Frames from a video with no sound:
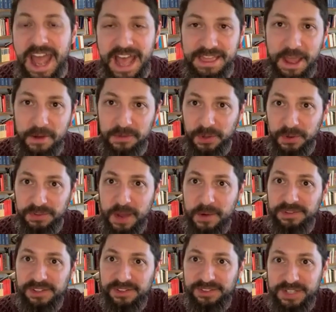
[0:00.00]
And that, though that
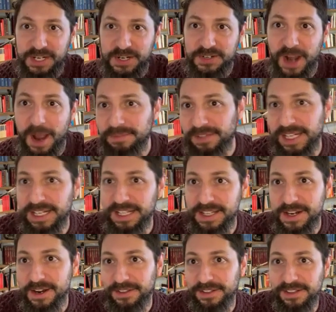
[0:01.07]
was his teardrops hitting
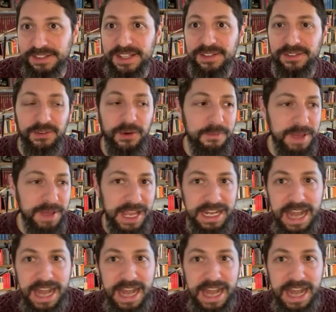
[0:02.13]
the earth because he's so big.